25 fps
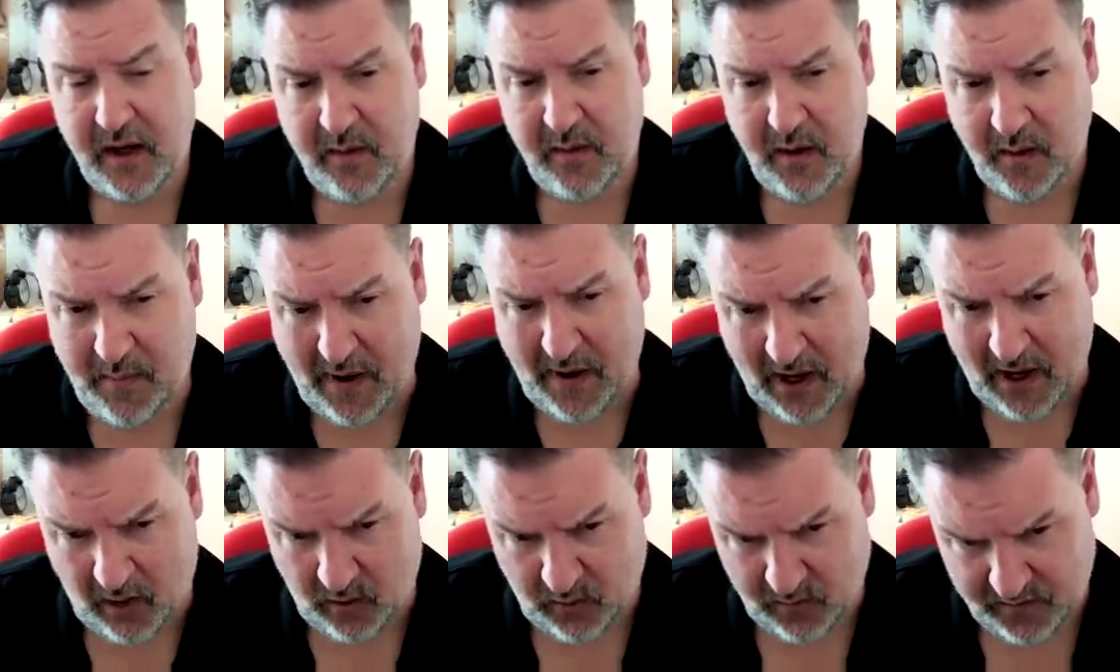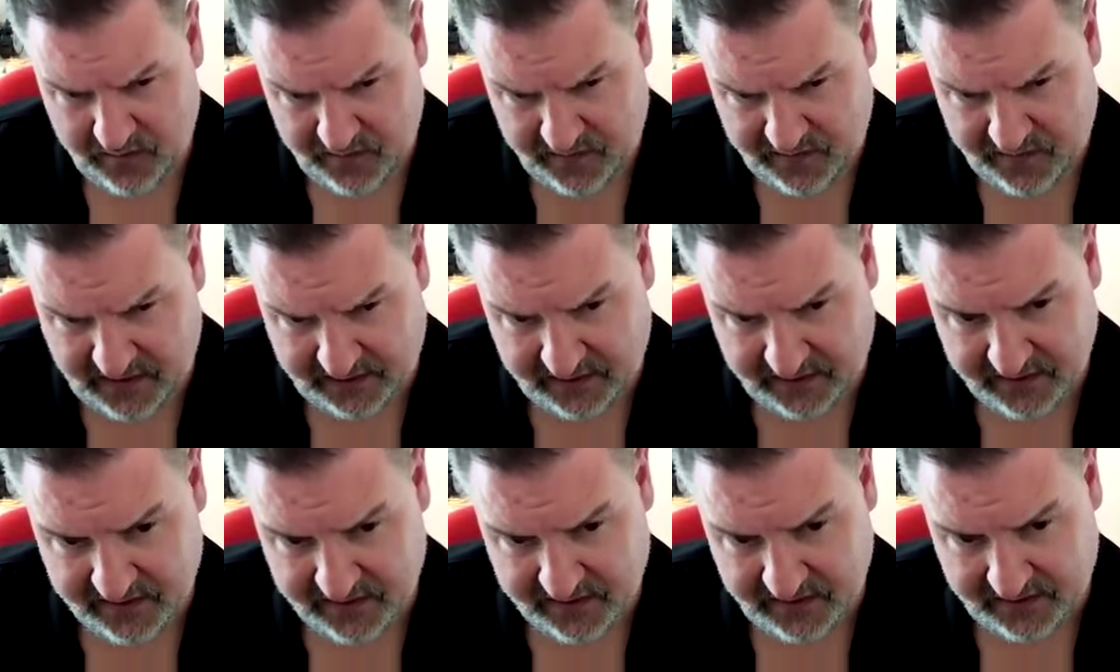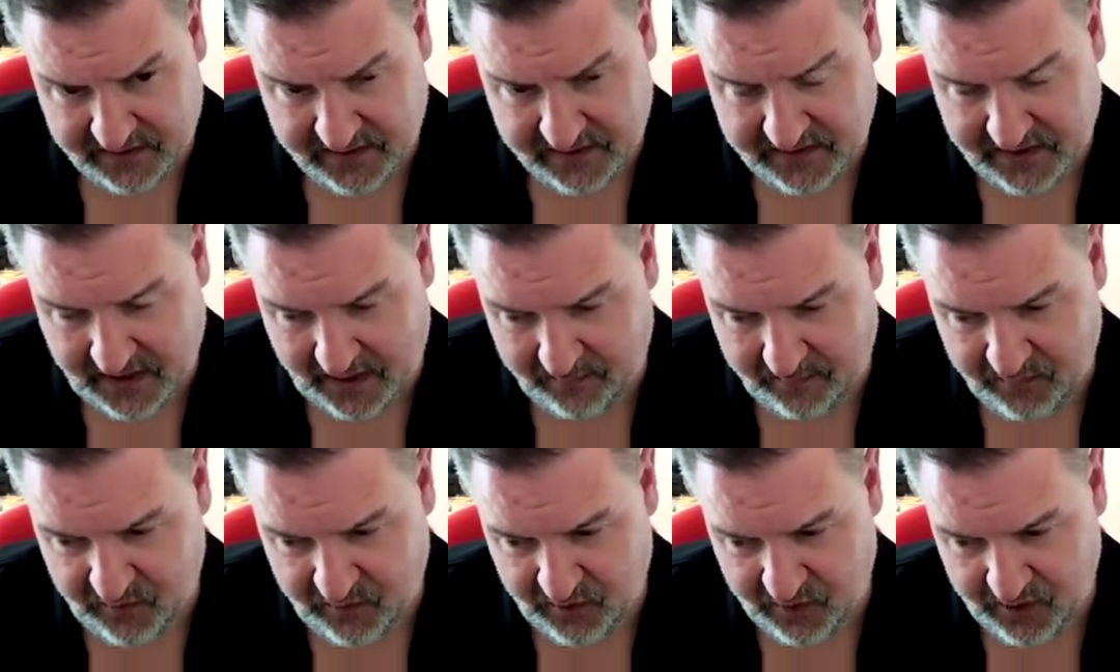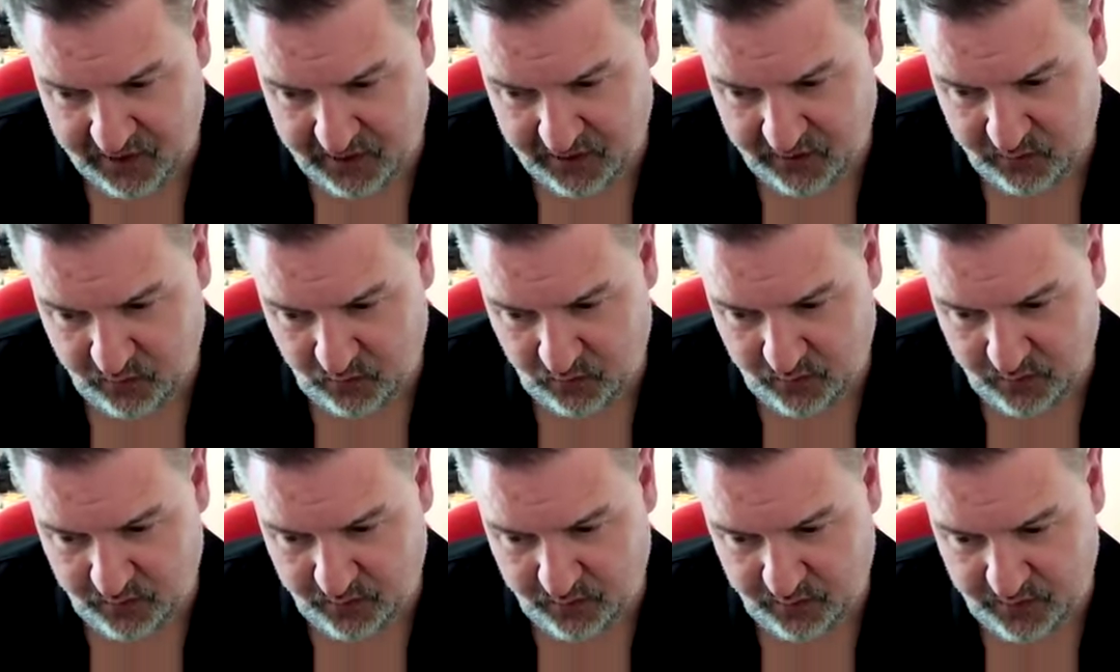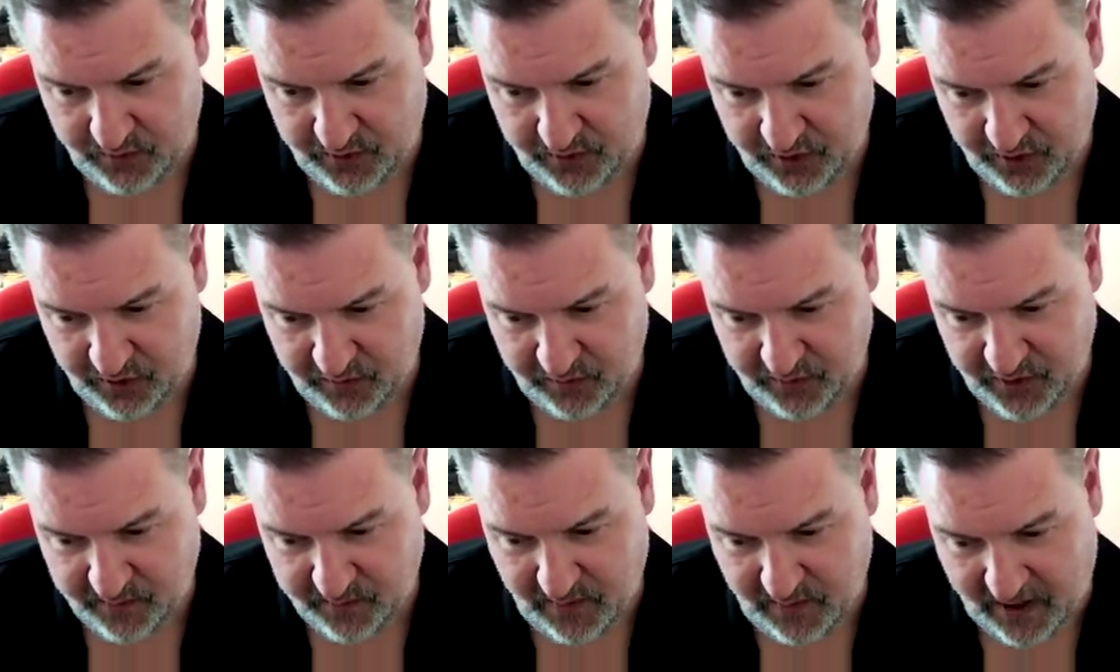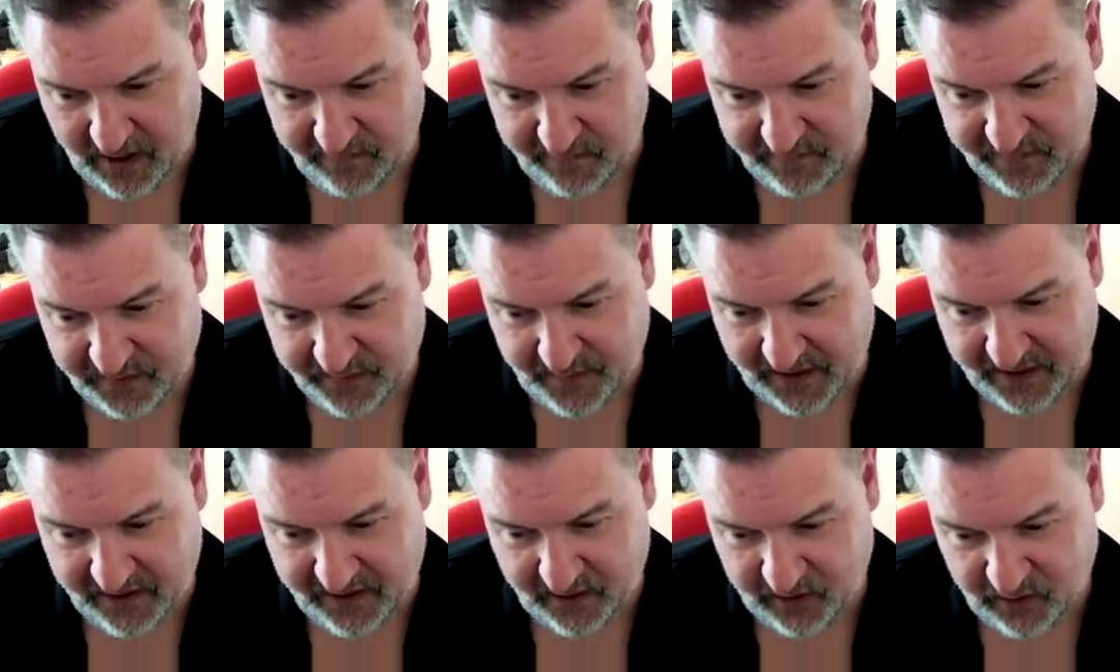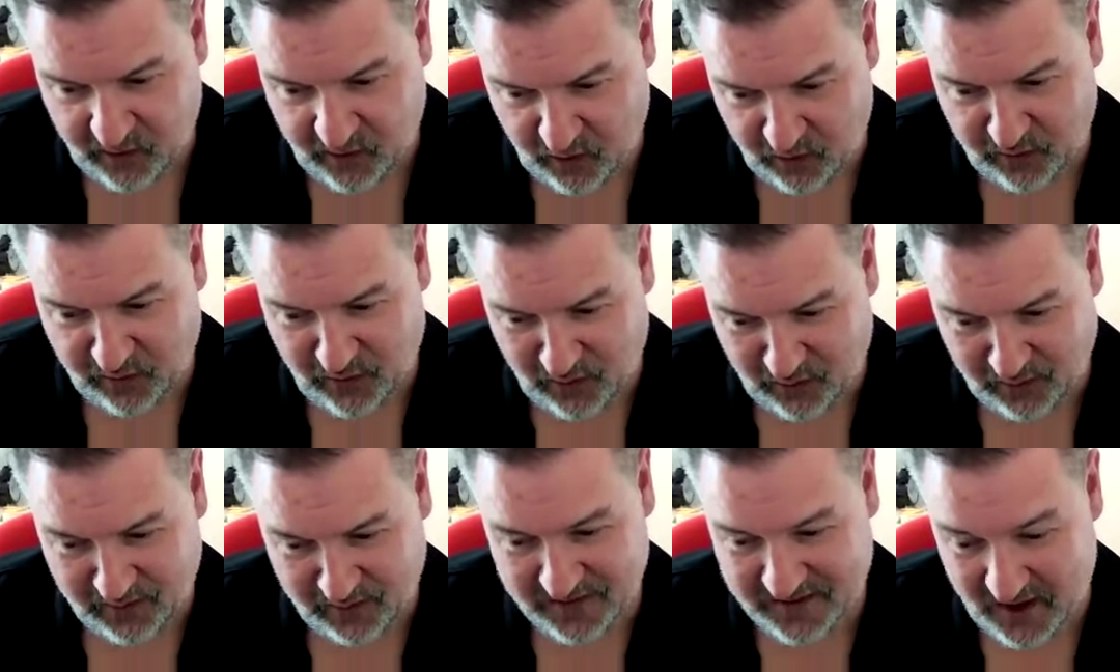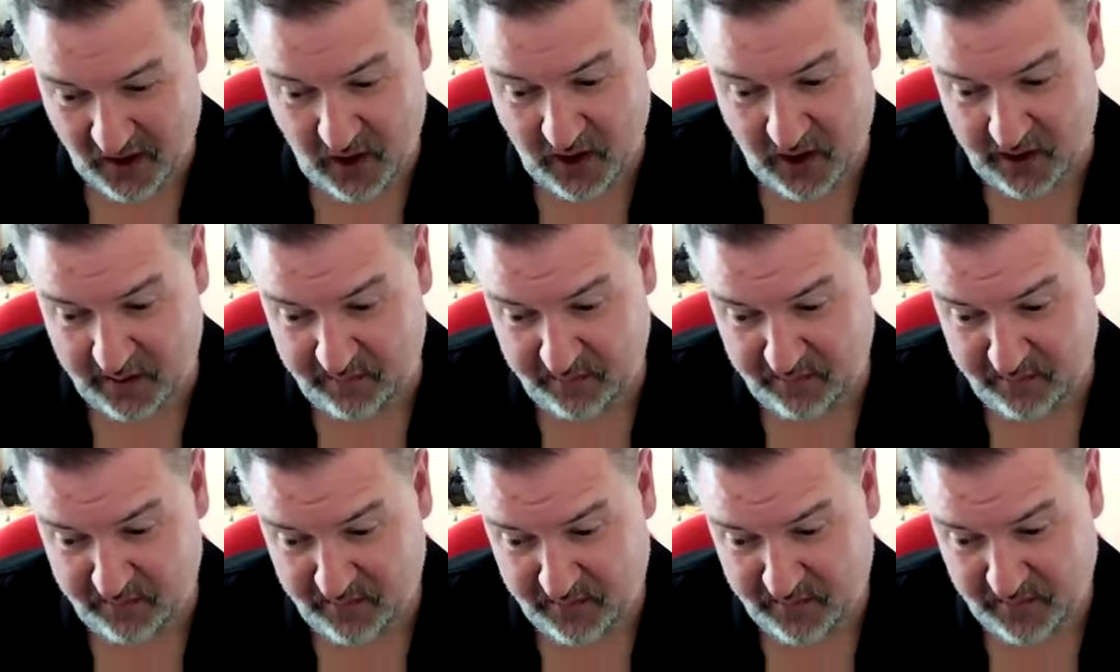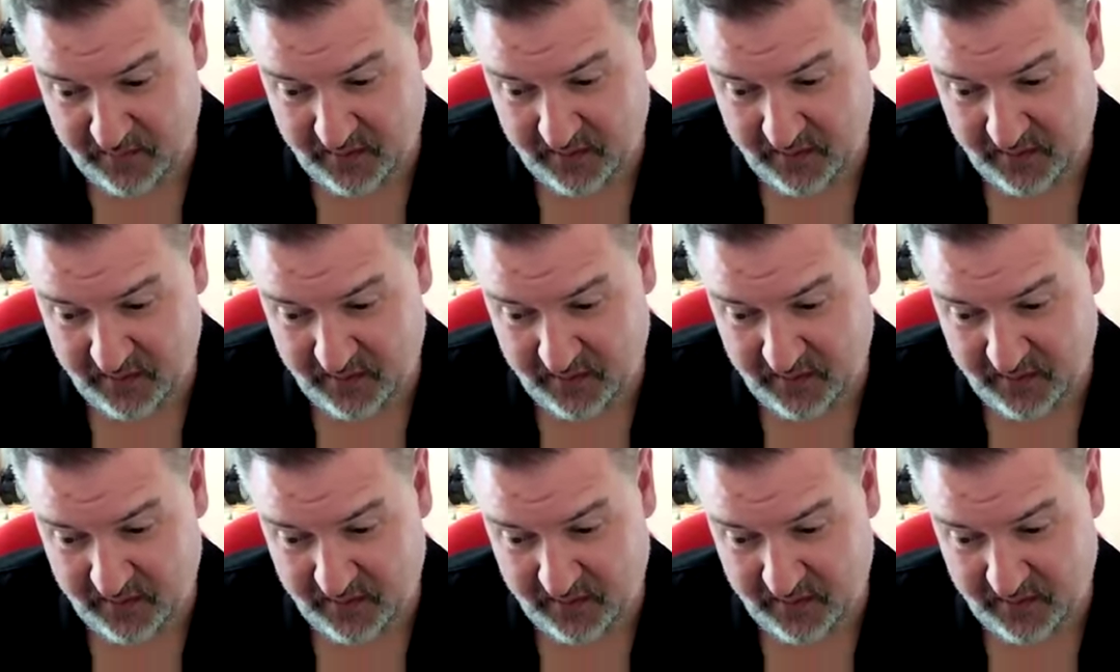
about things and accept that you you may have spent a long, long time